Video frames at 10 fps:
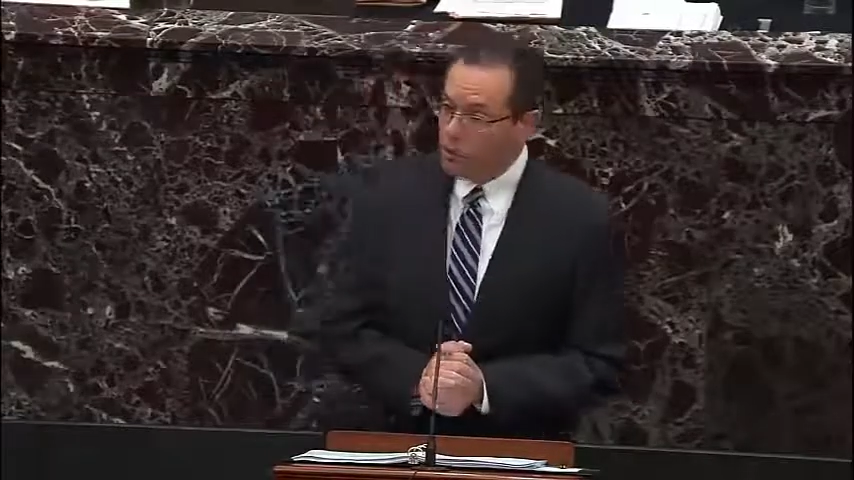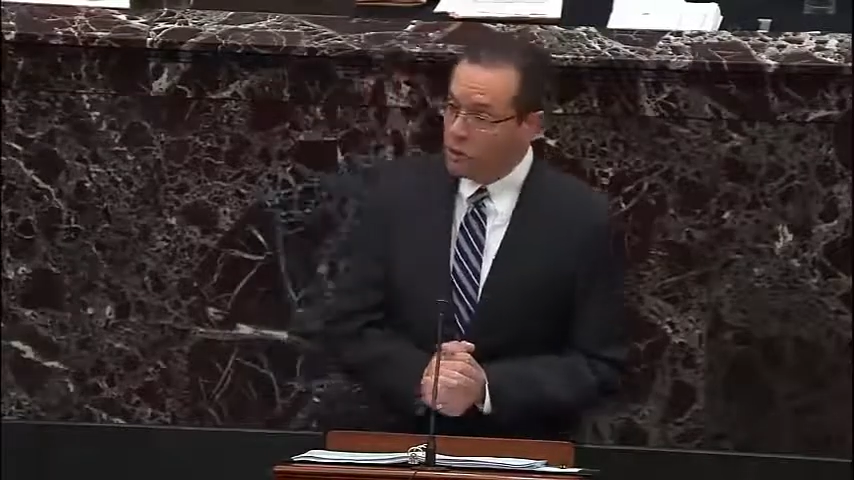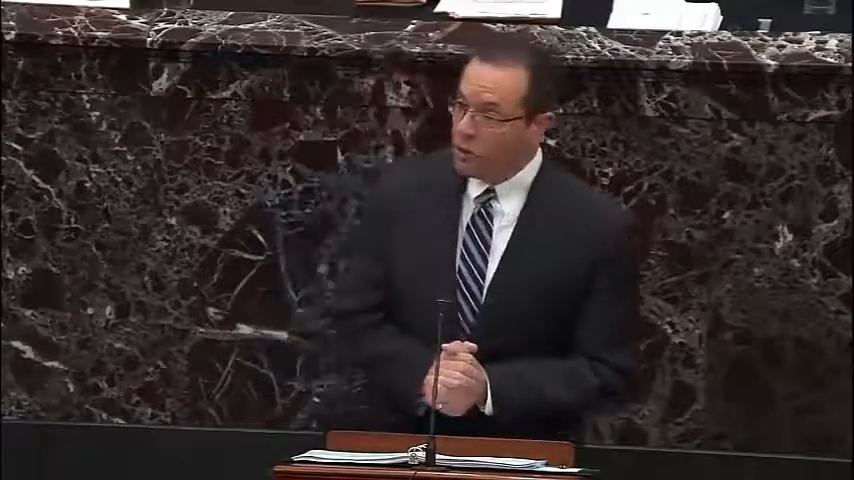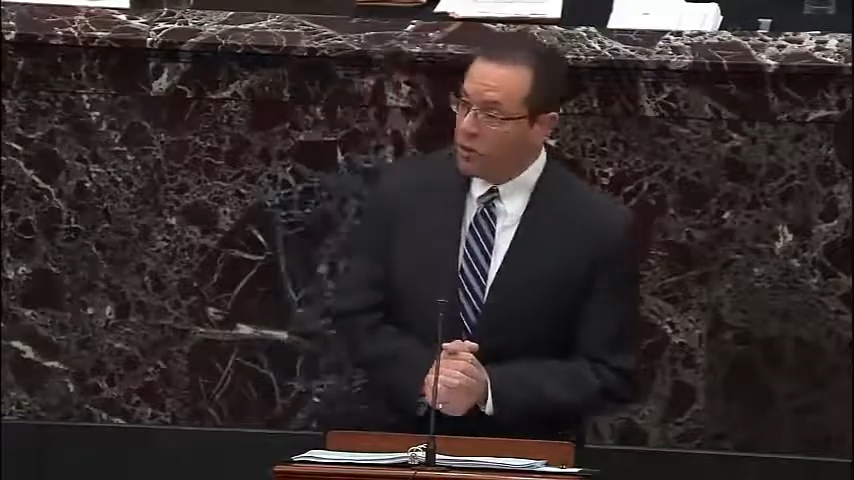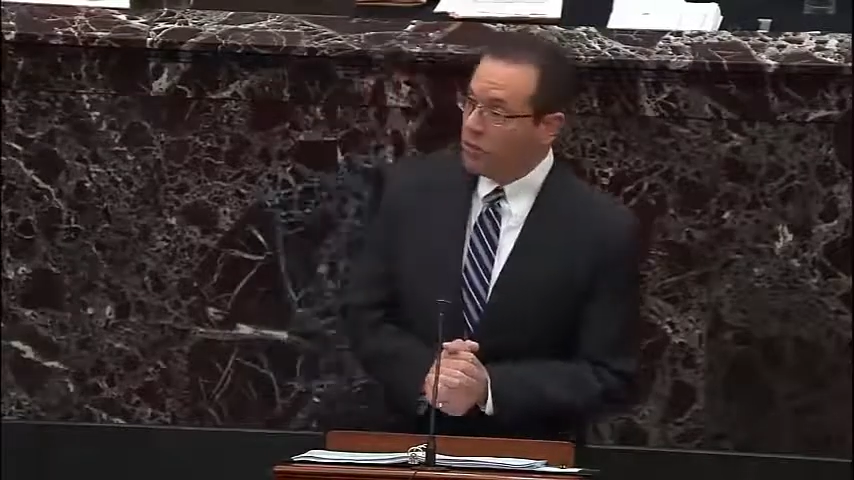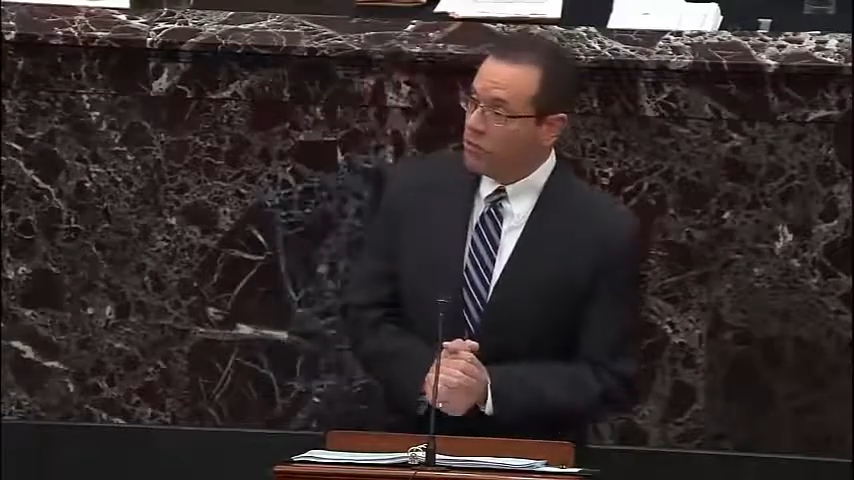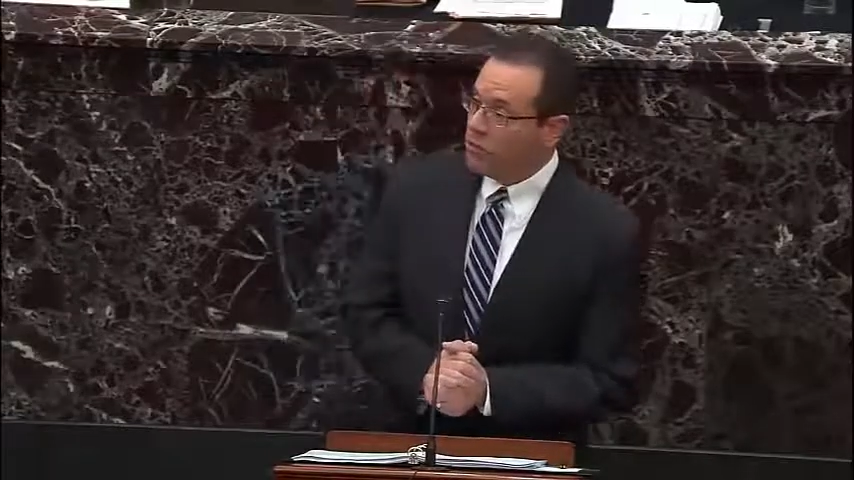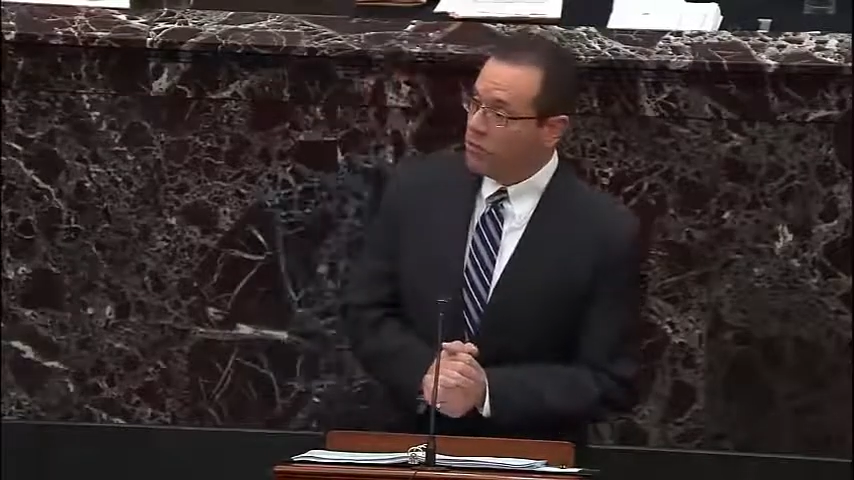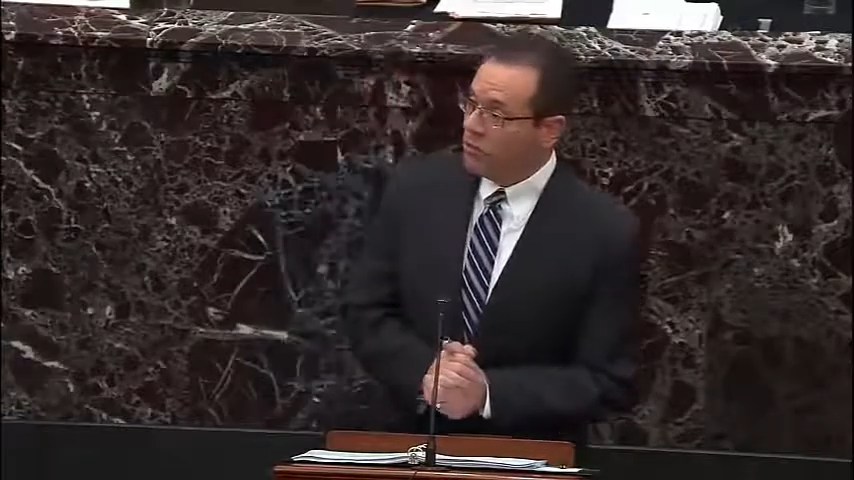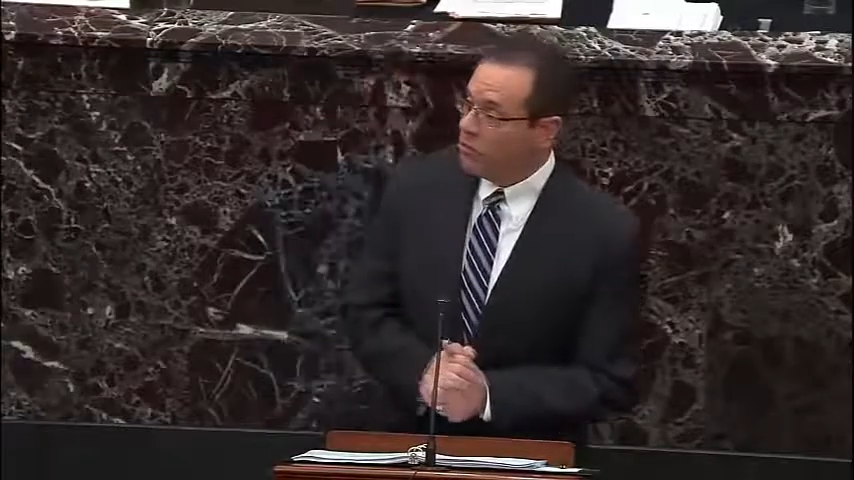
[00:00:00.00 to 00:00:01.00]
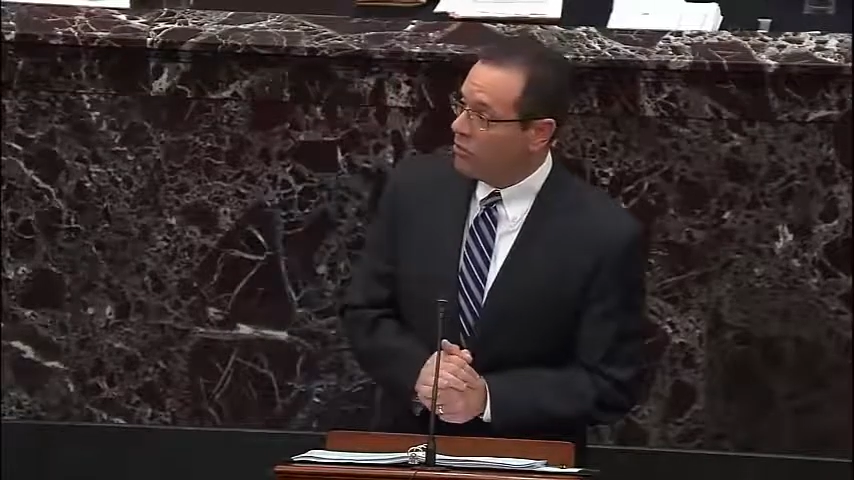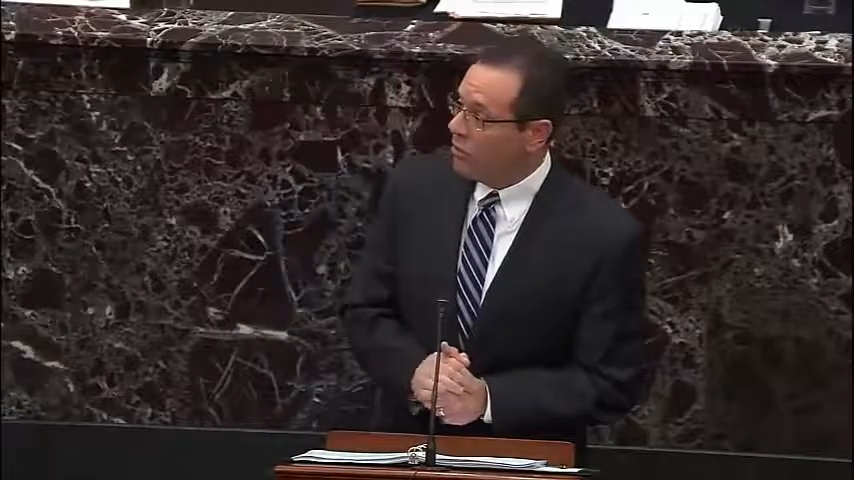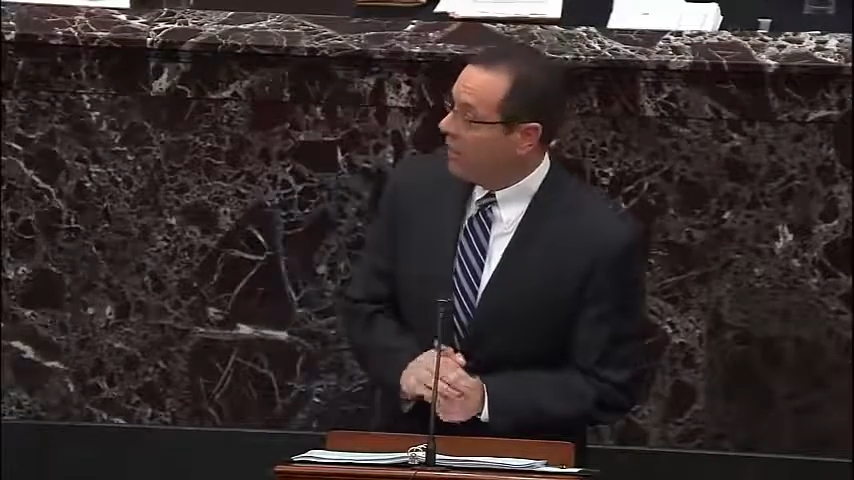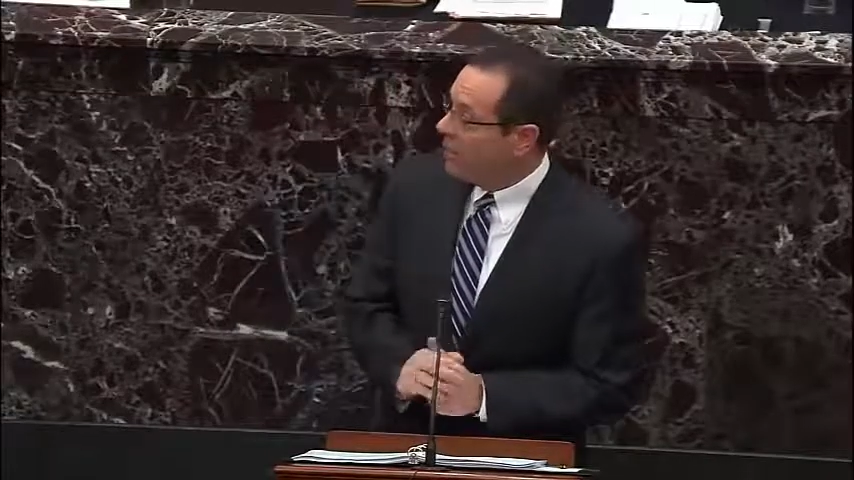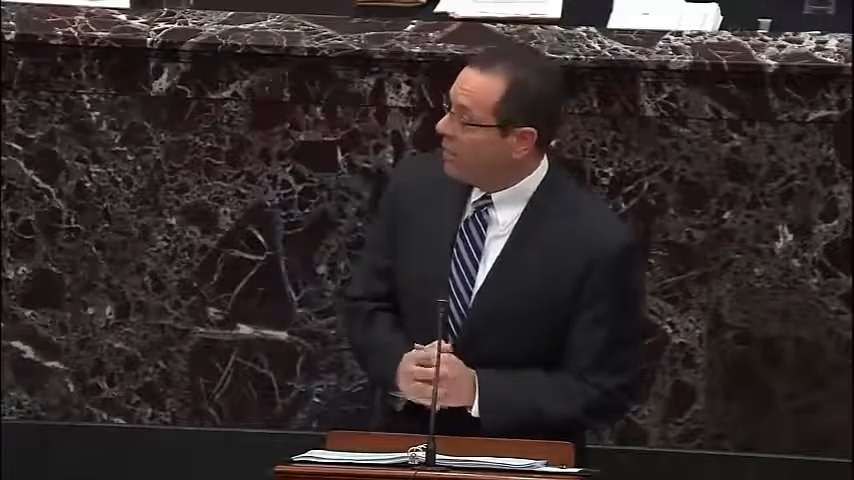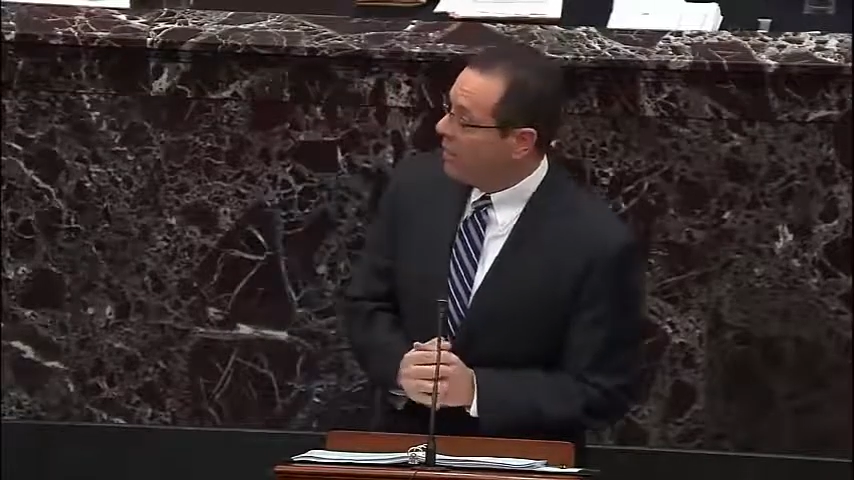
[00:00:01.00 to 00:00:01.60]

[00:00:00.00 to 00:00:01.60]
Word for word: security assistance and